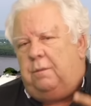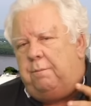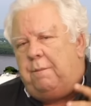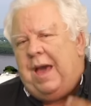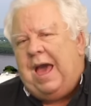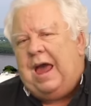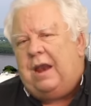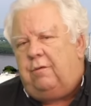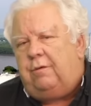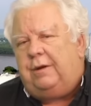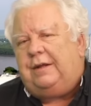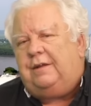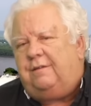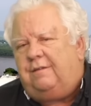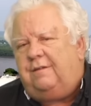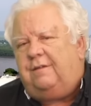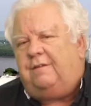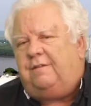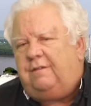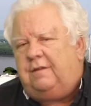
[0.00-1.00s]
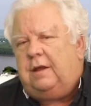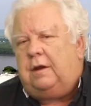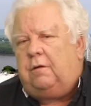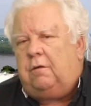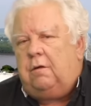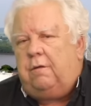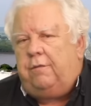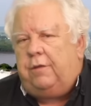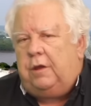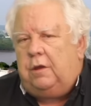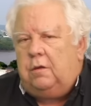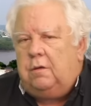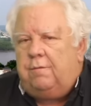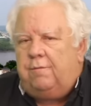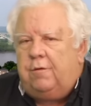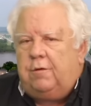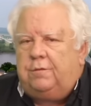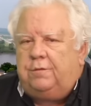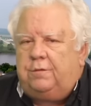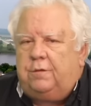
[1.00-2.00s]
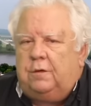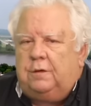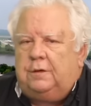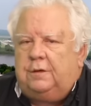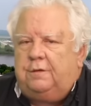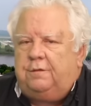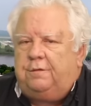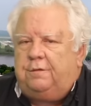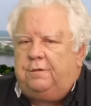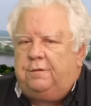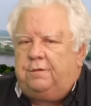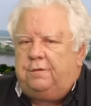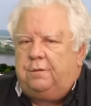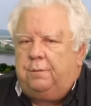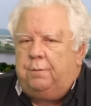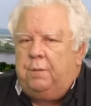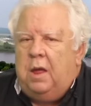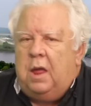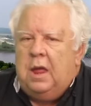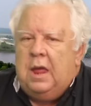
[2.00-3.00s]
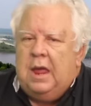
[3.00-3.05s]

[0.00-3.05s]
The battery is the center of the universe on this system.